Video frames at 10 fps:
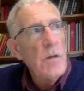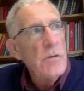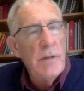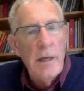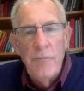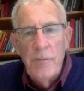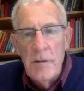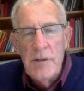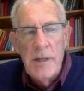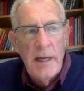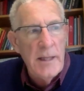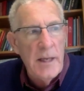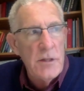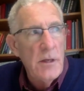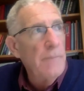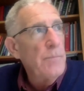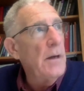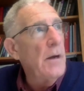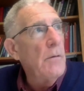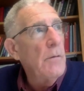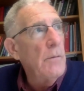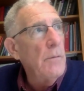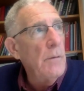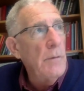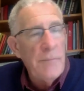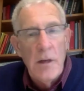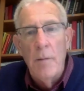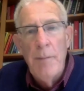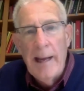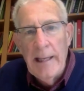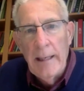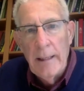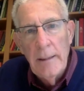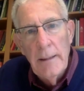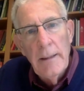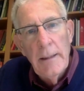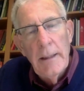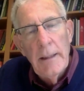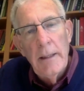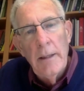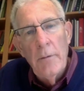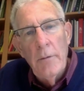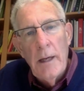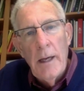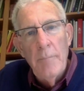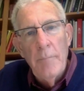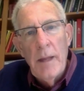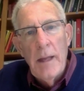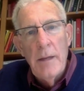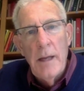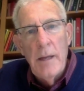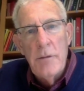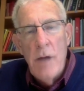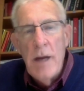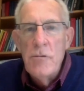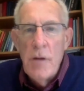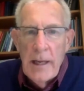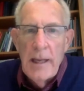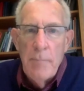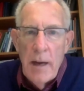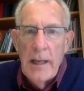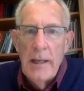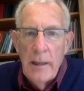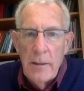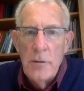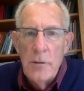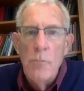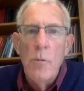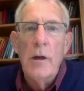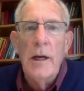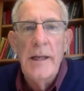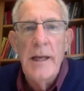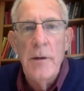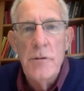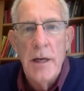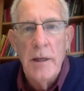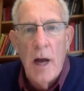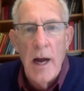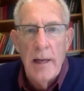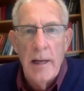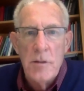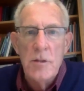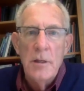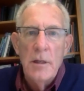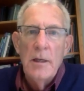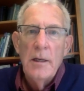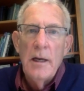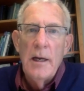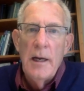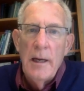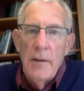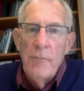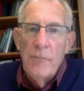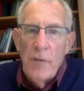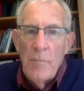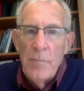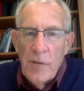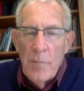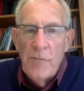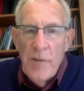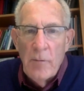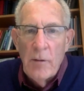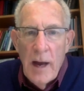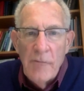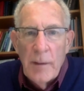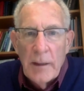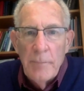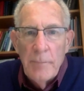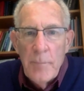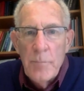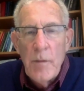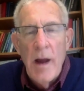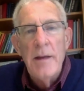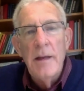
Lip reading: So get funds like this. We have to go begging. And try to get money to do work on ketogenic diets from the federal government, right?